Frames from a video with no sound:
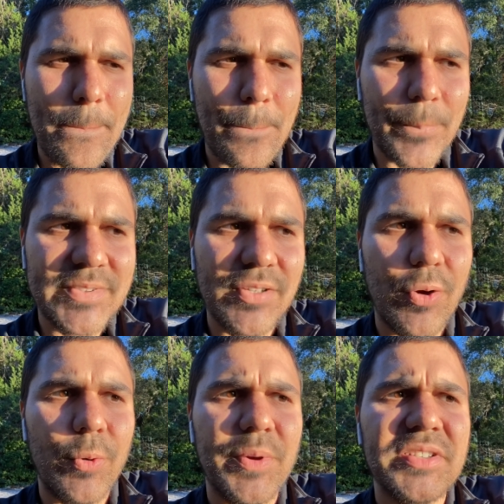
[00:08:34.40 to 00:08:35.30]

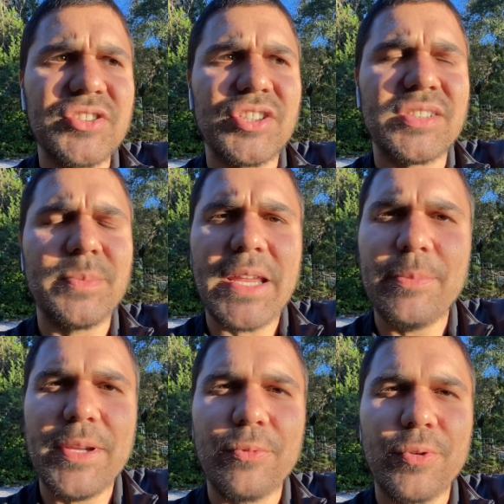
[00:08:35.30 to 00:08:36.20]
So it's just made
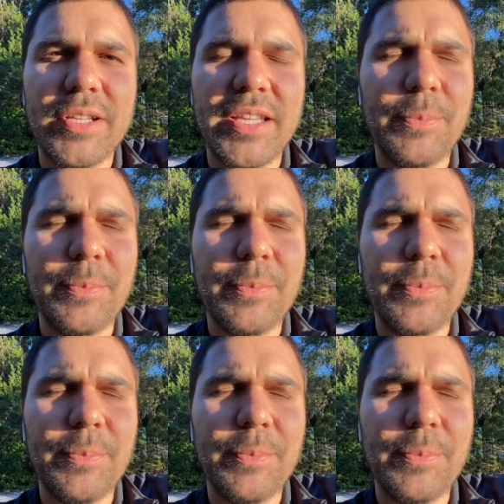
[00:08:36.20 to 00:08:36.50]
me really